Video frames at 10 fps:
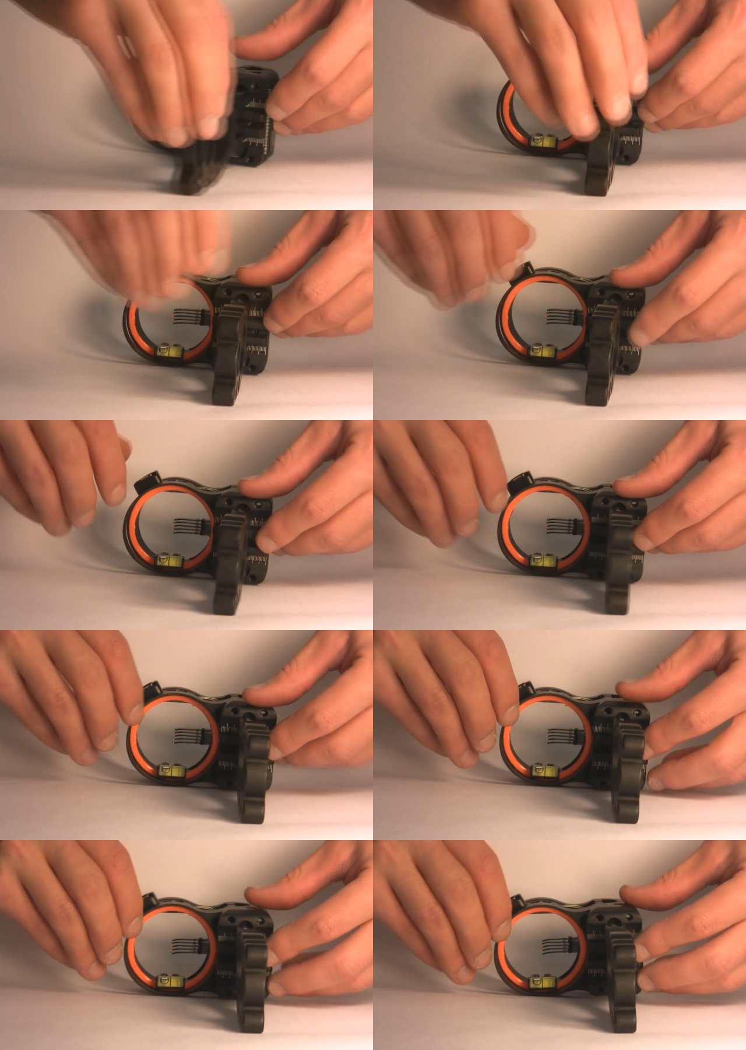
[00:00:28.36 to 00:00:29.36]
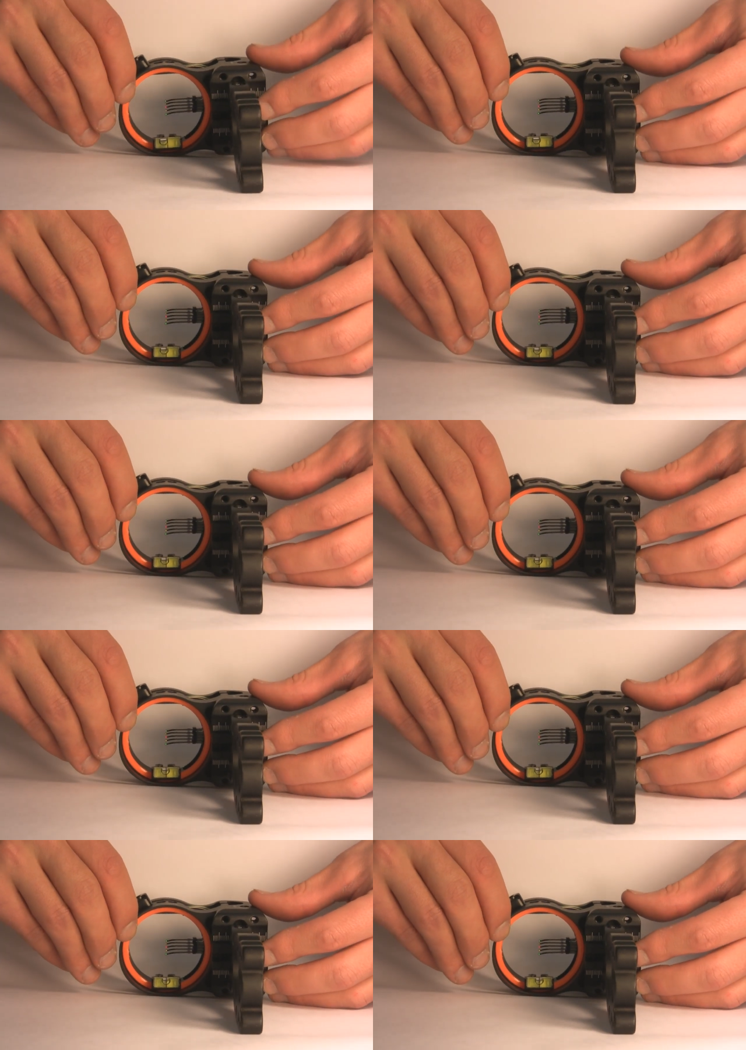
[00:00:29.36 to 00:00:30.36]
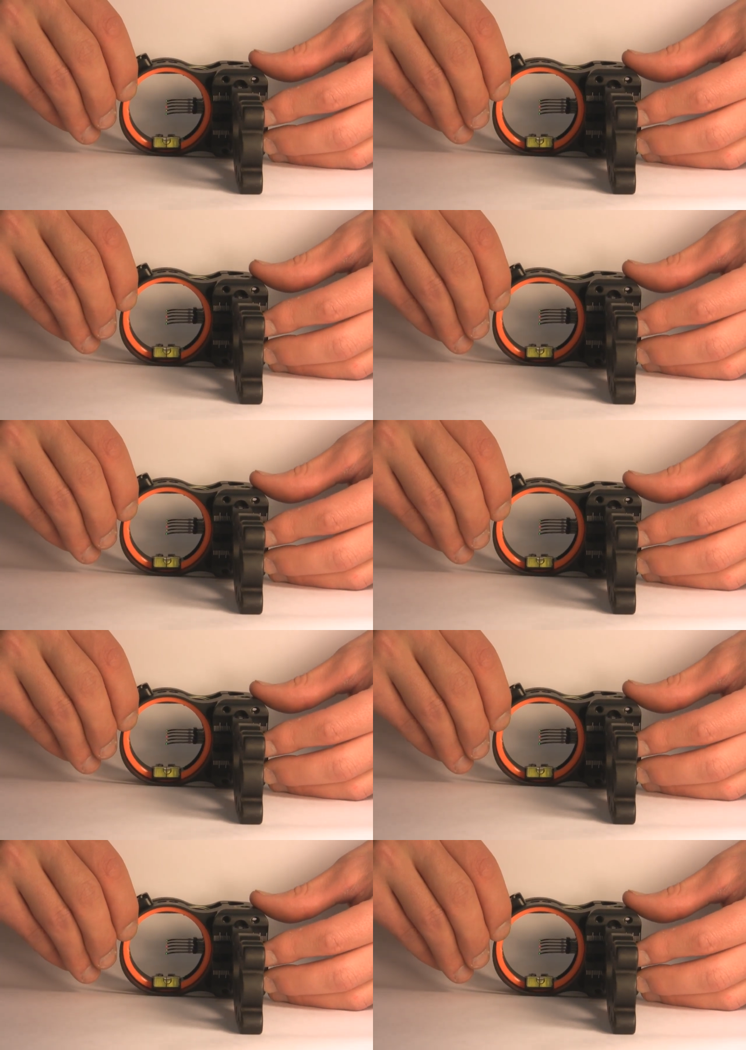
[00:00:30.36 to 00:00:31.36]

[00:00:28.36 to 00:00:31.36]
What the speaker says: (no speaker visible)